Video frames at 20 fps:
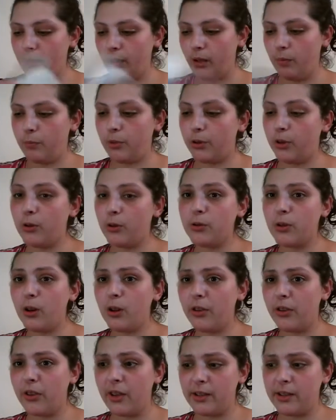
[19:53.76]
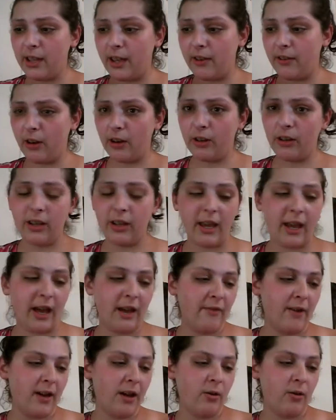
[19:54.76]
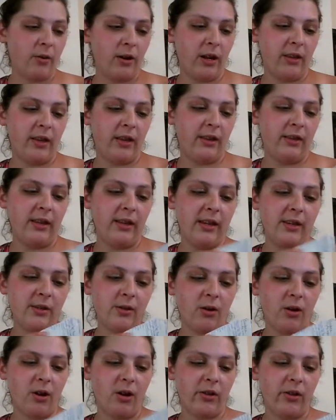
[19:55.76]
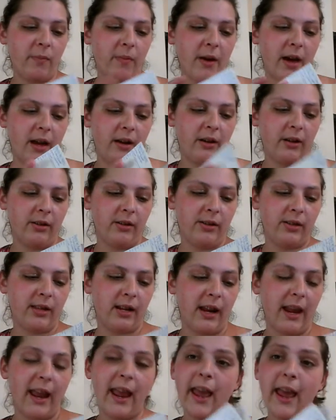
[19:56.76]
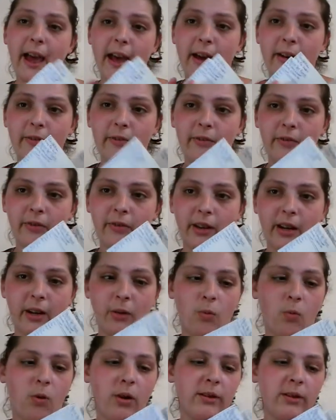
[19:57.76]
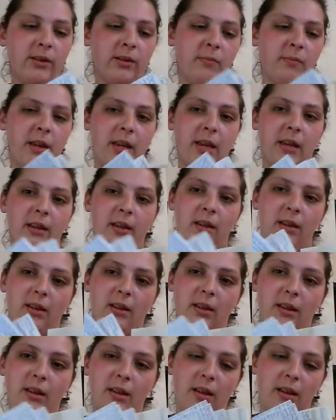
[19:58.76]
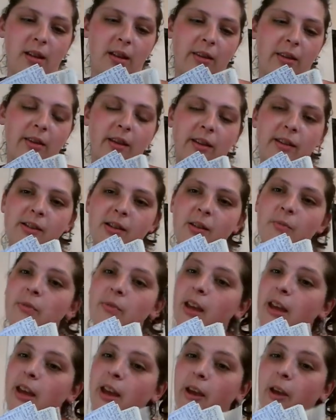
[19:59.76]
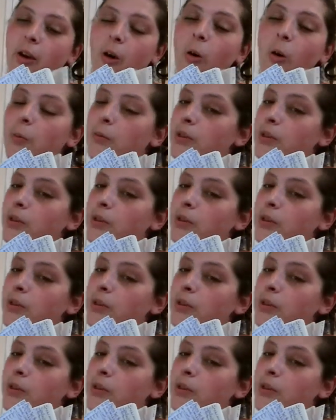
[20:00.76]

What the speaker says: But those are all the things I currently have out, and then these are all the patterns that I have that I want to make, that someday I hope